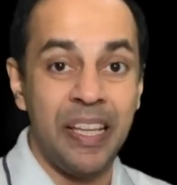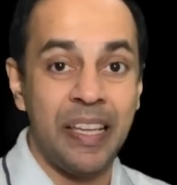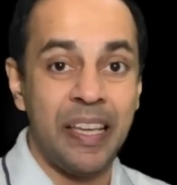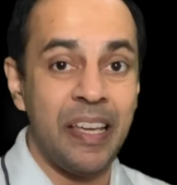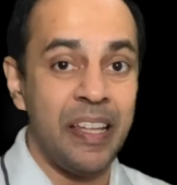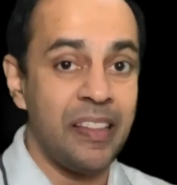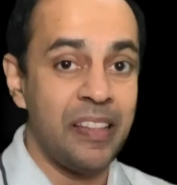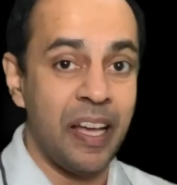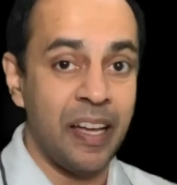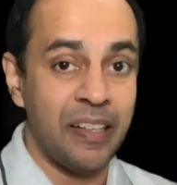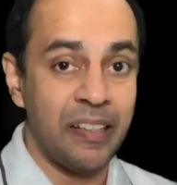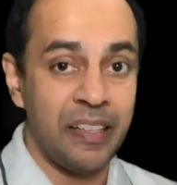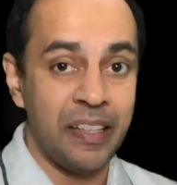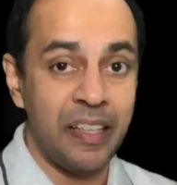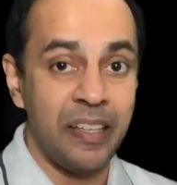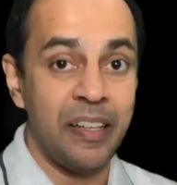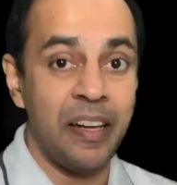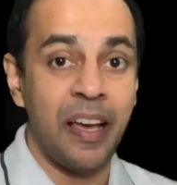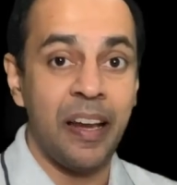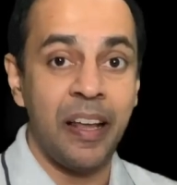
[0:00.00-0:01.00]
kith and
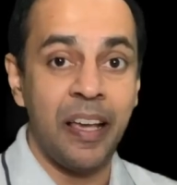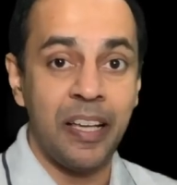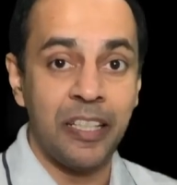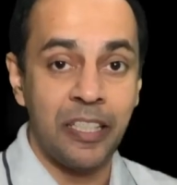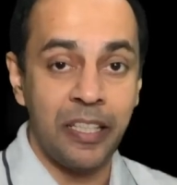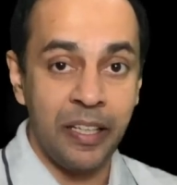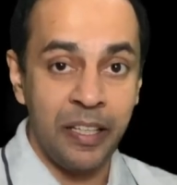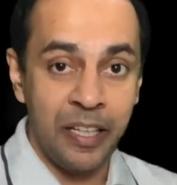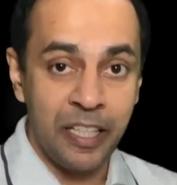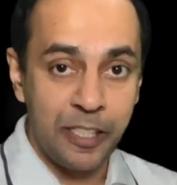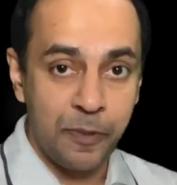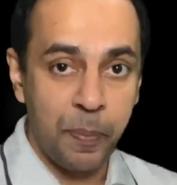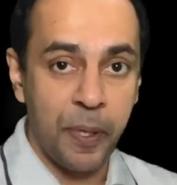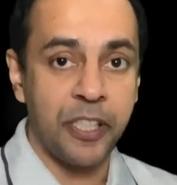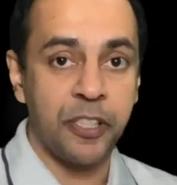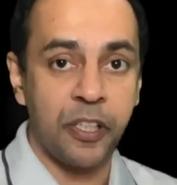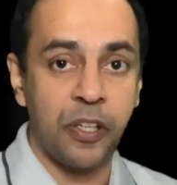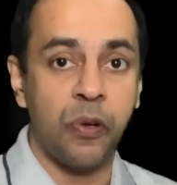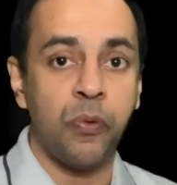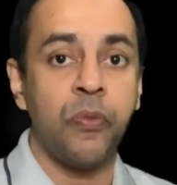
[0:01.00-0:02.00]
kin, and in a
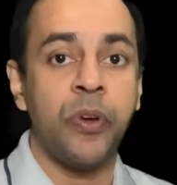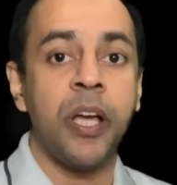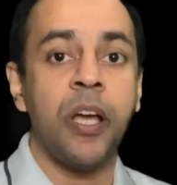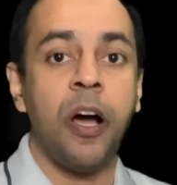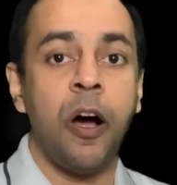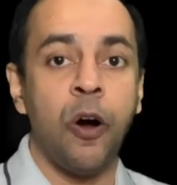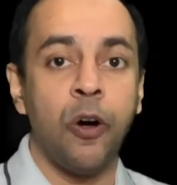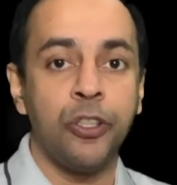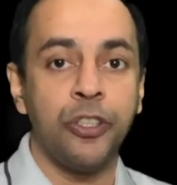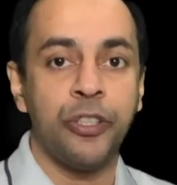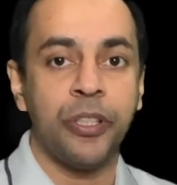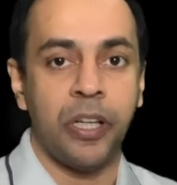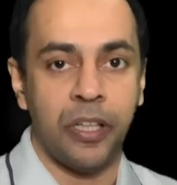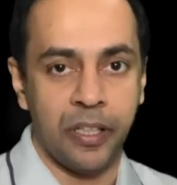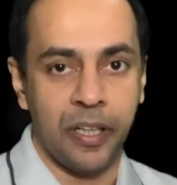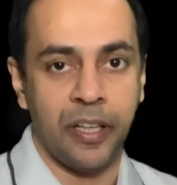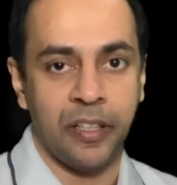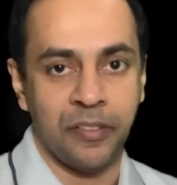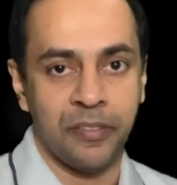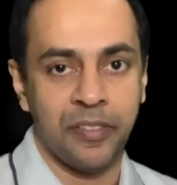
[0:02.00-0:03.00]
special way, our
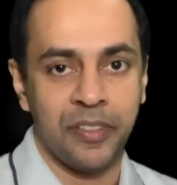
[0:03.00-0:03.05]
children